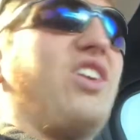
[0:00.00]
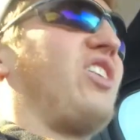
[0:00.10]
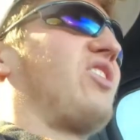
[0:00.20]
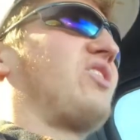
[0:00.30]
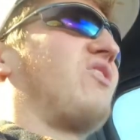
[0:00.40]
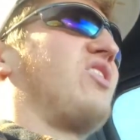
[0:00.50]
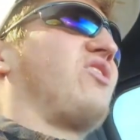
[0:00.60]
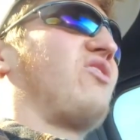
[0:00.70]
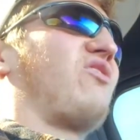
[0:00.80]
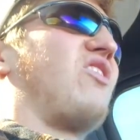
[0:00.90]
you get
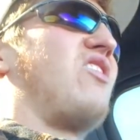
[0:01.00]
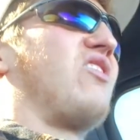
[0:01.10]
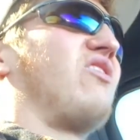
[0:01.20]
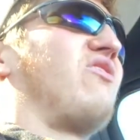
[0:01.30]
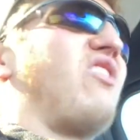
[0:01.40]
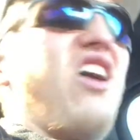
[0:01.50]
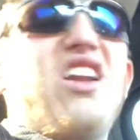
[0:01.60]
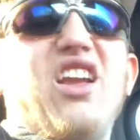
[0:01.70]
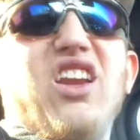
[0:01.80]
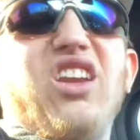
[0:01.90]
twice as long of
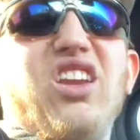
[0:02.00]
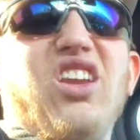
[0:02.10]
running.